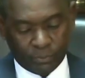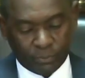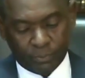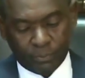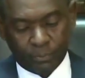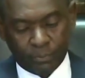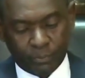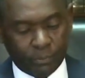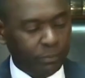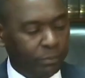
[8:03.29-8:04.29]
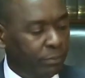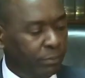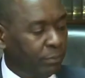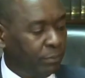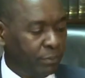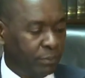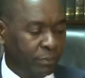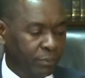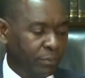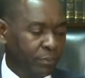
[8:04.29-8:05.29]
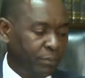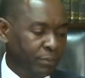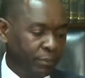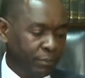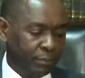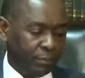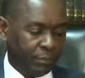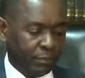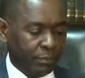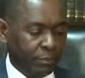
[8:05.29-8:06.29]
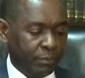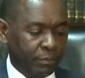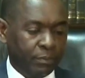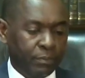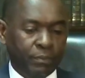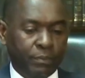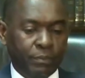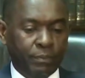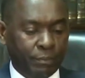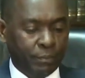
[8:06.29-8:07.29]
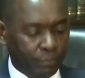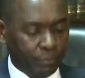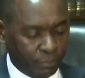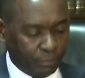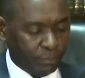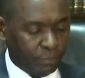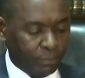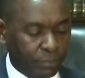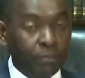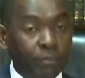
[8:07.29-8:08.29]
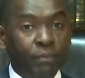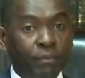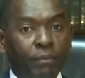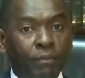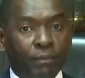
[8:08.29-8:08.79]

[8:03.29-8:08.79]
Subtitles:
Nothing is said.